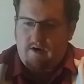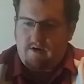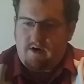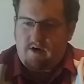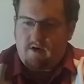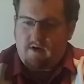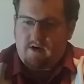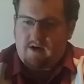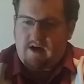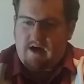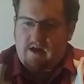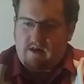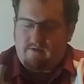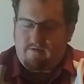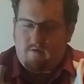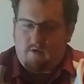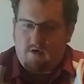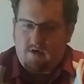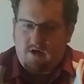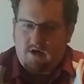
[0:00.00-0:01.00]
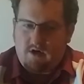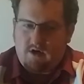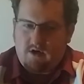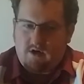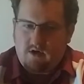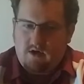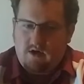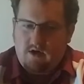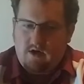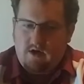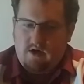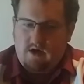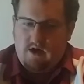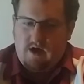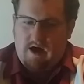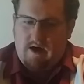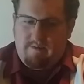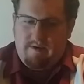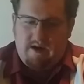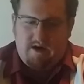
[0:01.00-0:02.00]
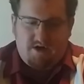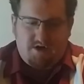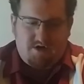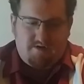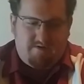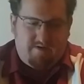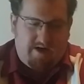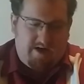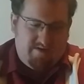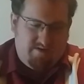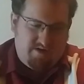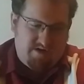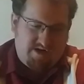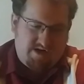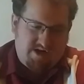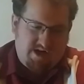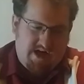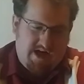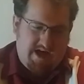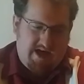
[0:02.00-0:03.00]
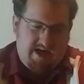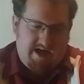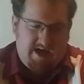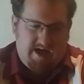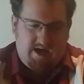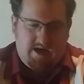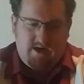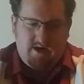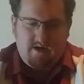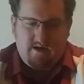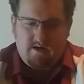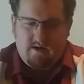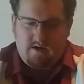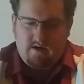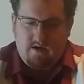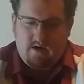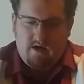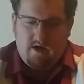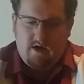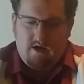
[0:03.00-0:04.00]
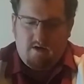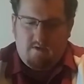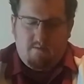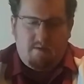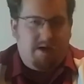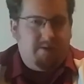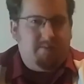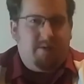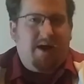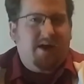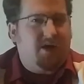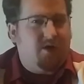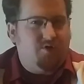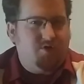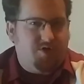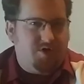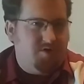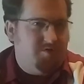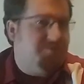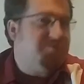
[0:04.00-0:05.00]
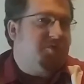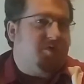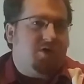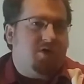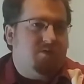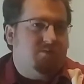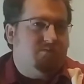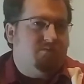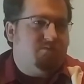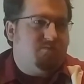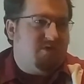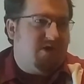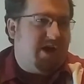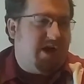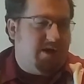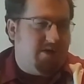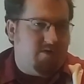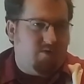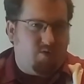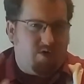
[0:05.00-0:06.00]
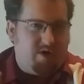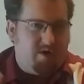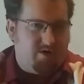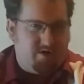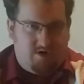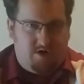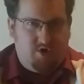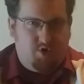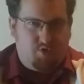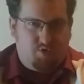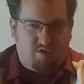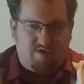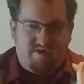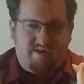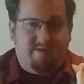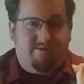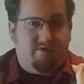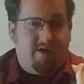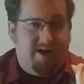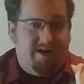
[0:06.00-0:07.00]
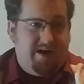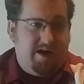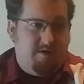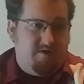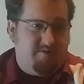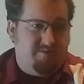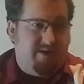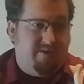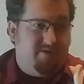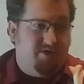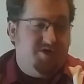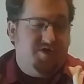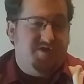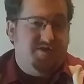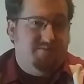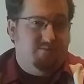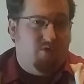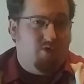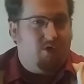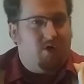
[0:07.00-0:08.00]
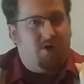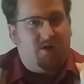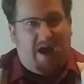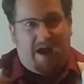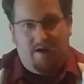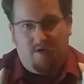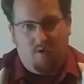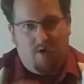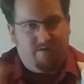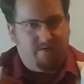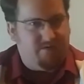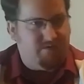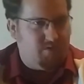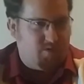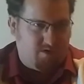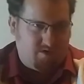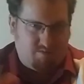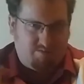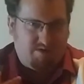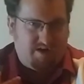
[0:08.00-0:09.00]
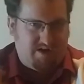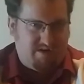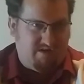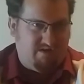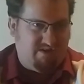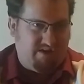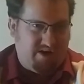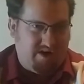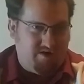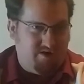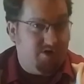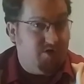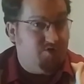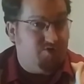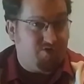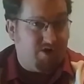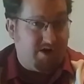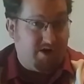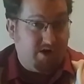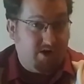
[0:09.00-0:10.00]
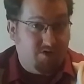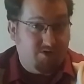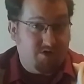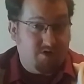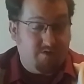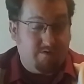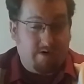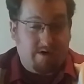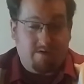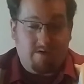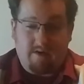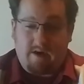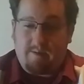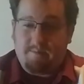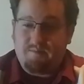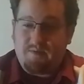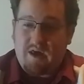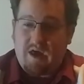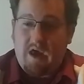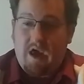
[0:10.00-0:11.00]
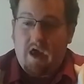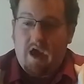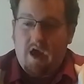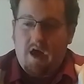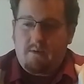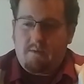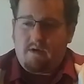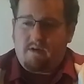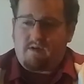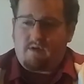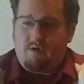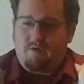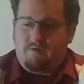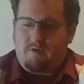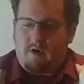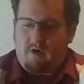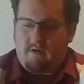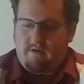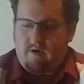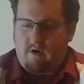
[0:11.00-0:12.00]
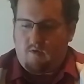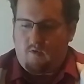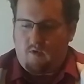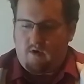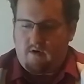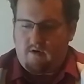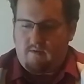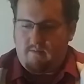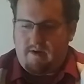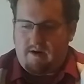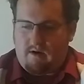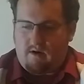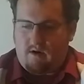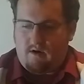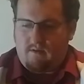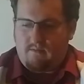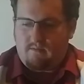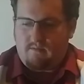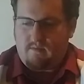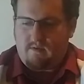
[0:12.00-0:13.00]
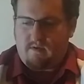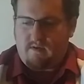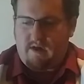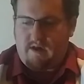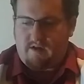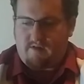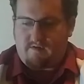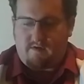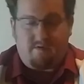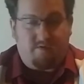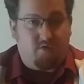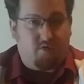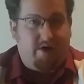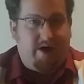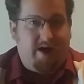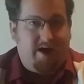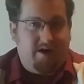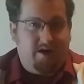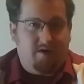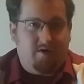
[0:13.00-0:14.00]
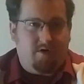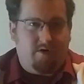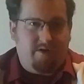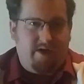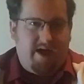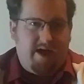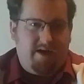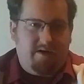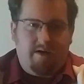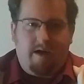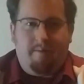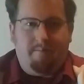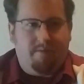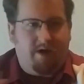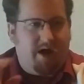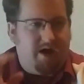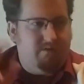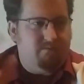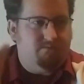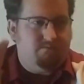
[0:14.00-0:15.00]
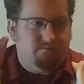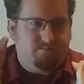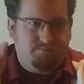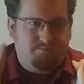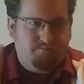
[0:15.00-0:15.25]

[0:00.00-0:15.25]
here in California, I managed to find this at my go-to for kind of the weird and unusual stuff right now is Beverages and More. I do have a few other places that I do try to go to for everything, but so far they're one of the better things for variety and all that. I'm not,